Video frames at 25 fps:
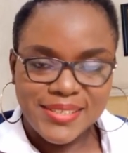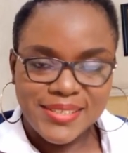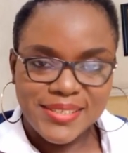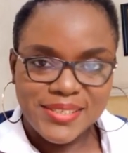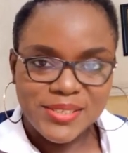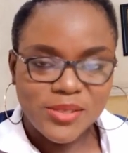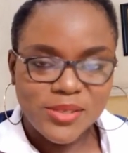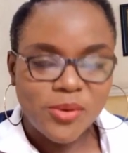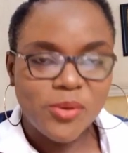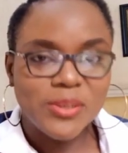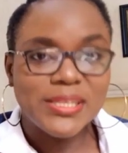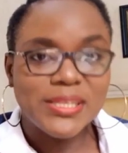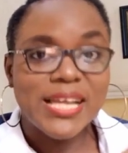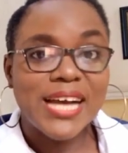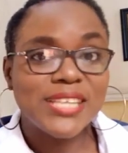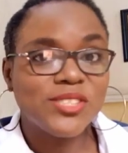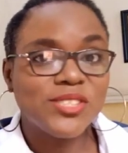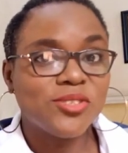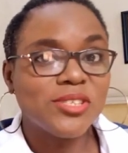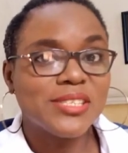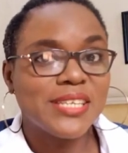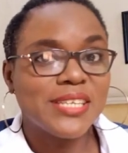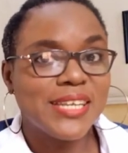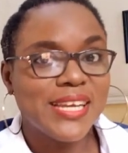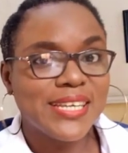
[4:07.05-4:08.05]
So
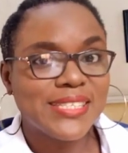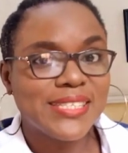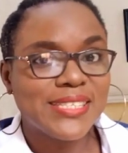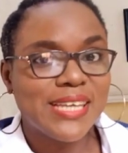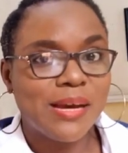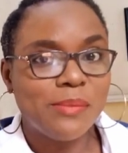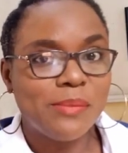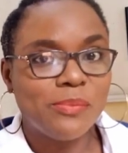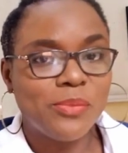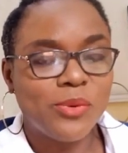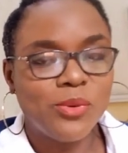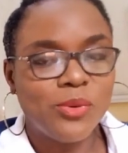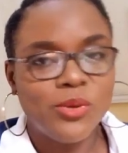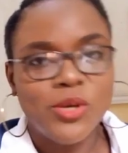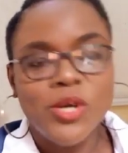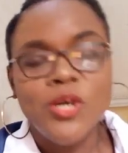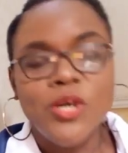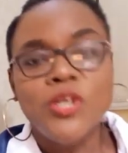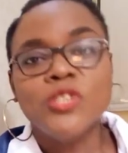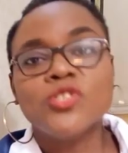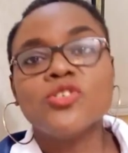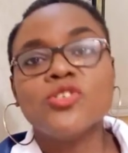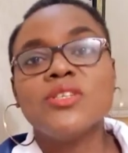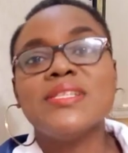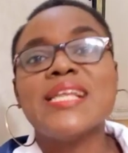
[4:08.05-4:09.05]
that's just an example.
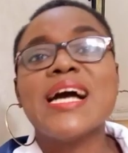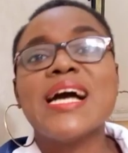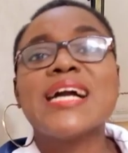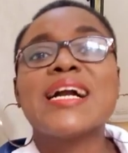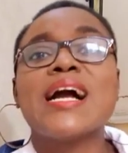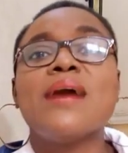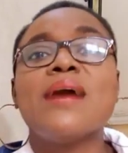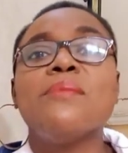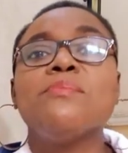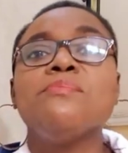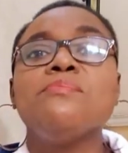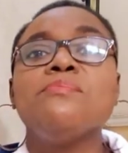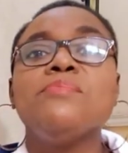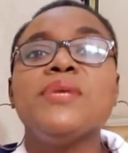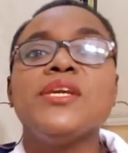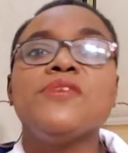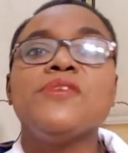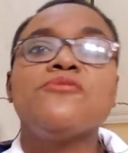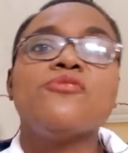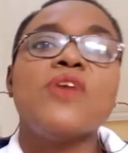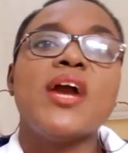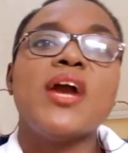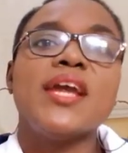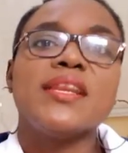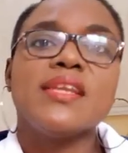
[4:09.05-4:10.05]
So that can be
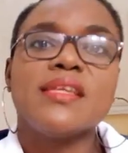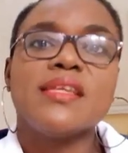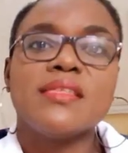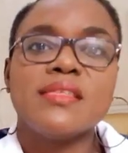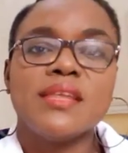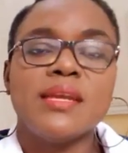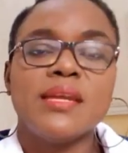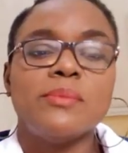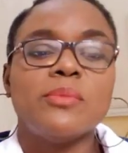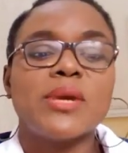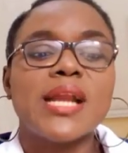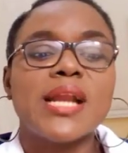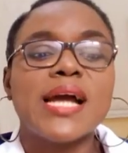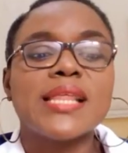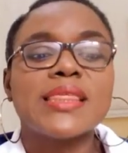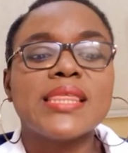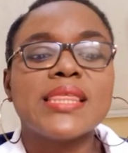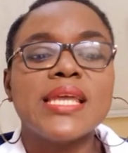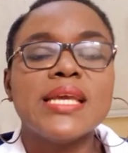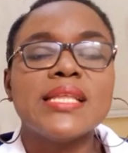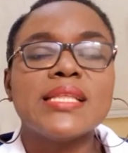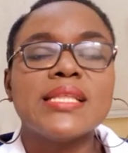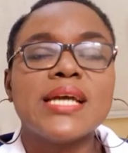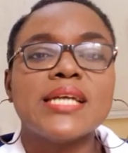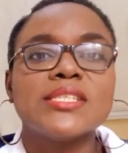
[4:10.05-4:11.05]
for anything, but I
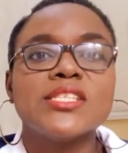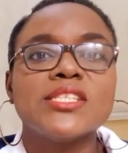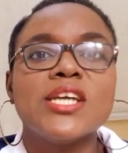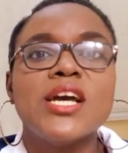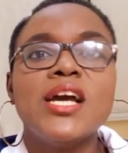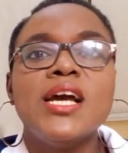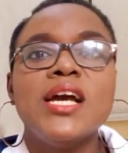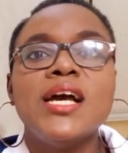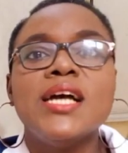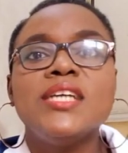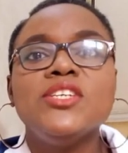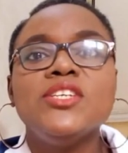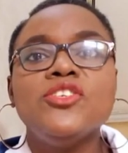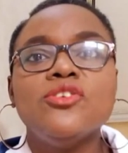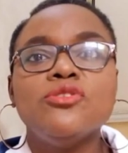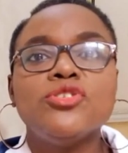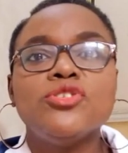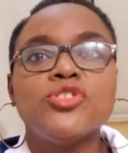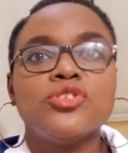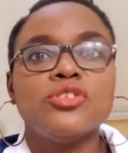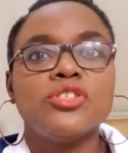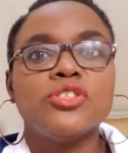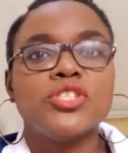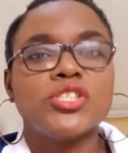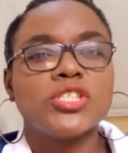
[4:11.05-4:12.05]
think that you
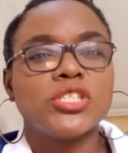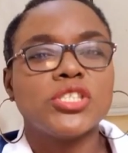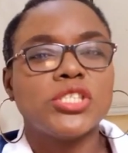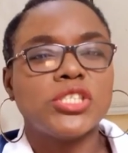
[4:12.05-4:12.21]
should